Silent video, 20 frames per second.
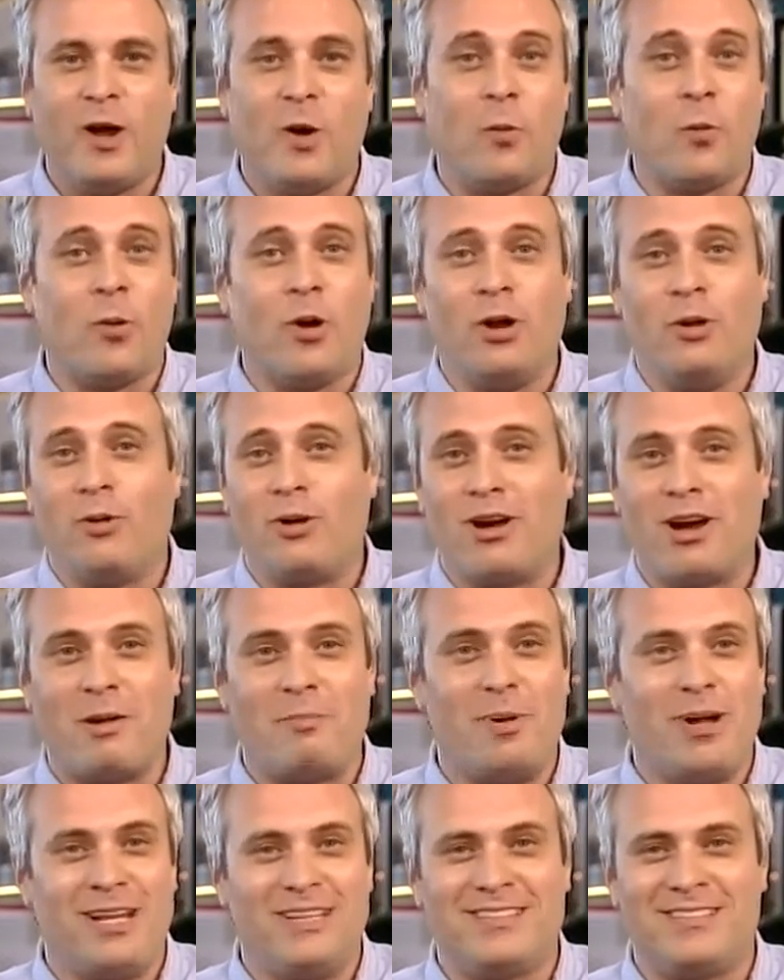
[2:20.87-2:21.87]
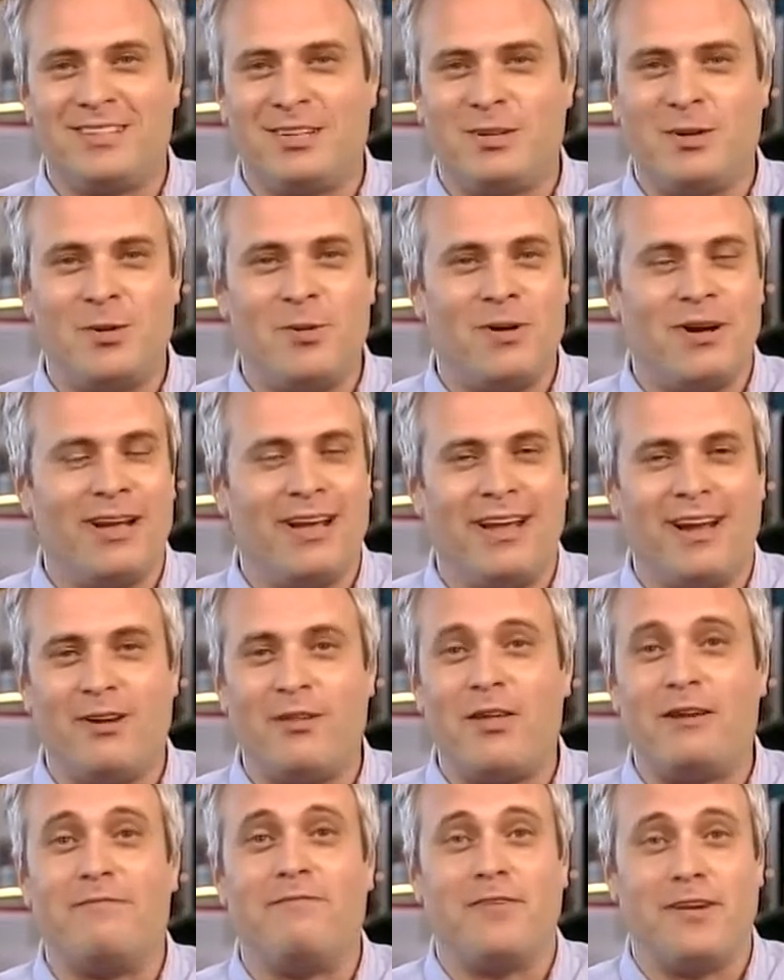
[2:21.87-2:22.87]
You know, what do companies do? You
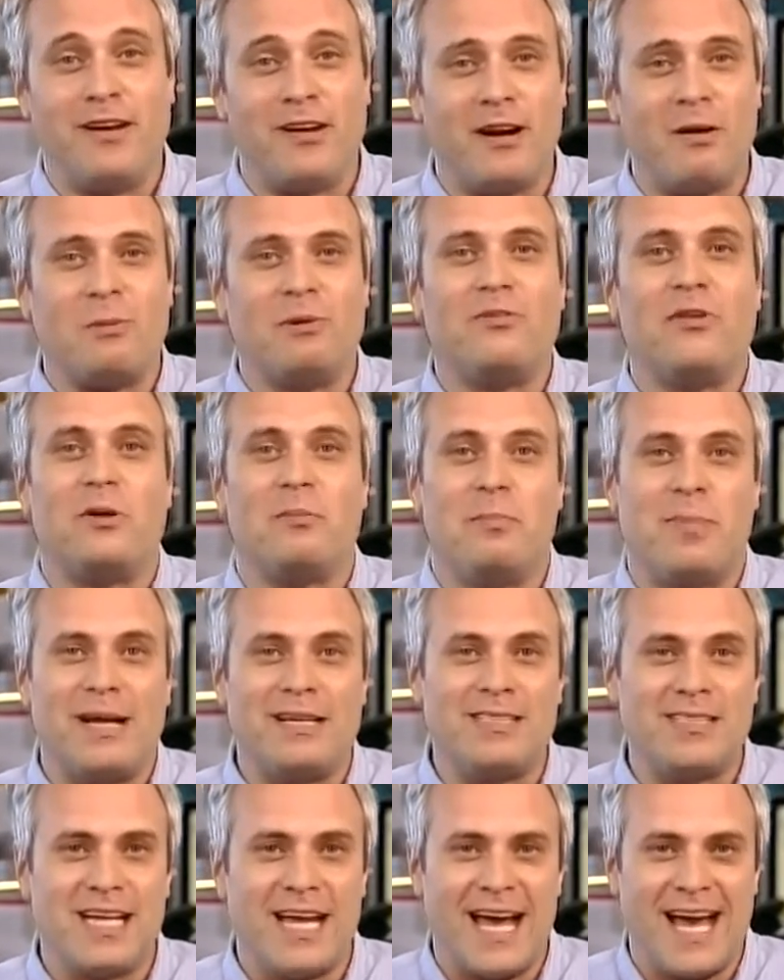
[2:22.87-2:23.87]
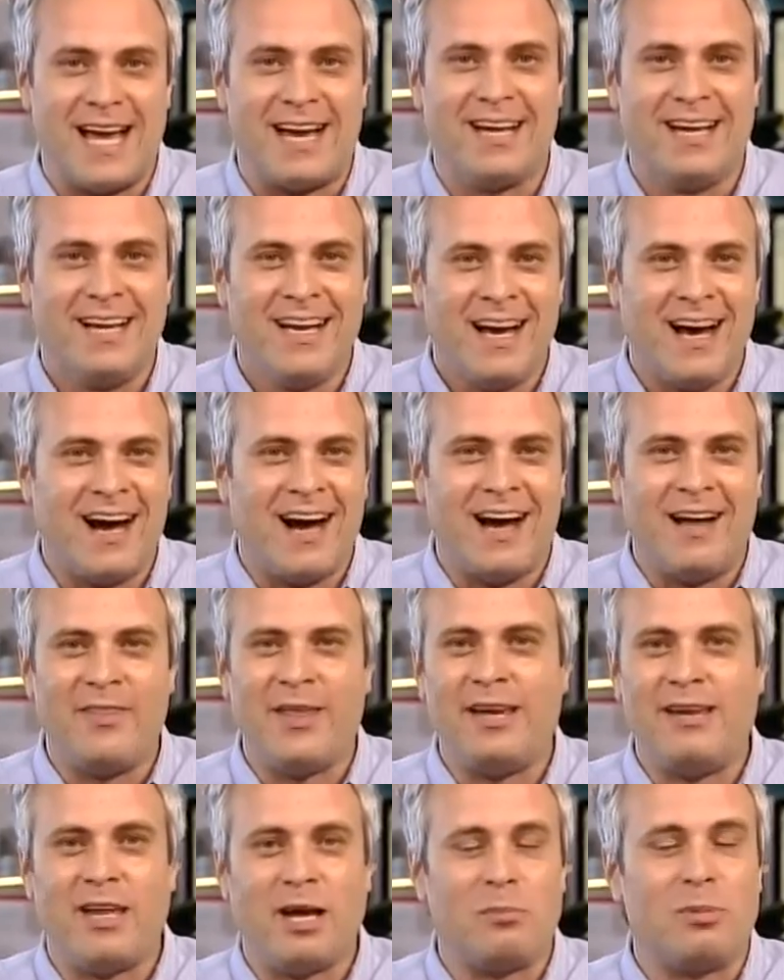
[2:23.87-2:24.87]
know, they figure out what they're best at, and
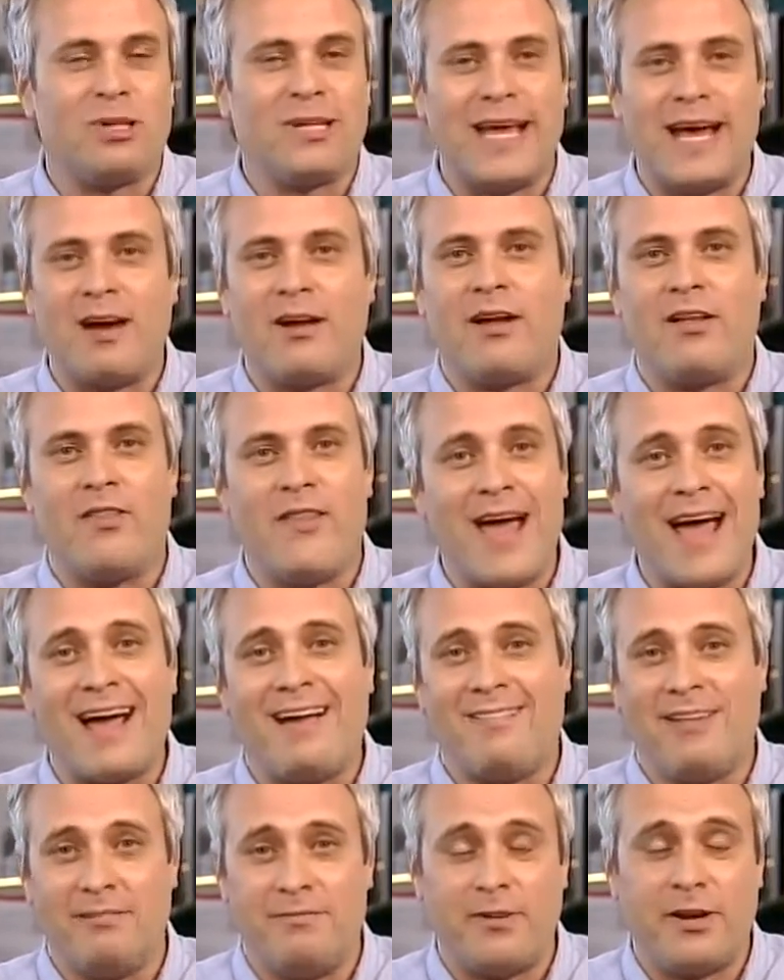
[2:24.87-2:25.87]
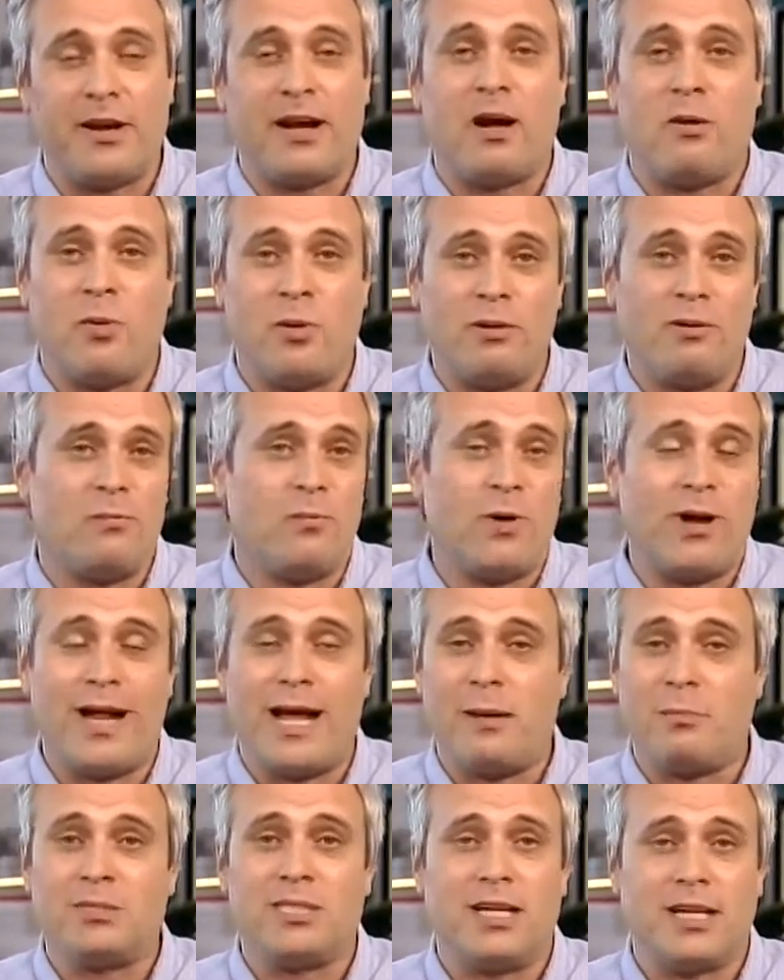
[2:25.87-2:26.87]
they double down on that, and they figure out what
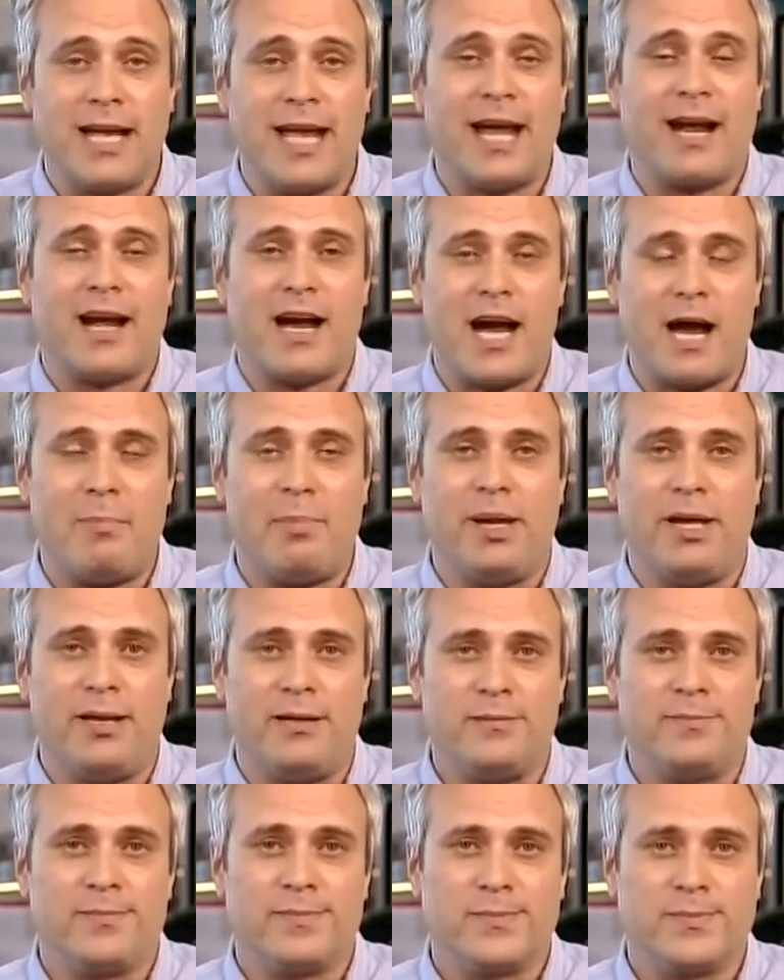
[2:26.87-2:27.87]
Amazon can't copy.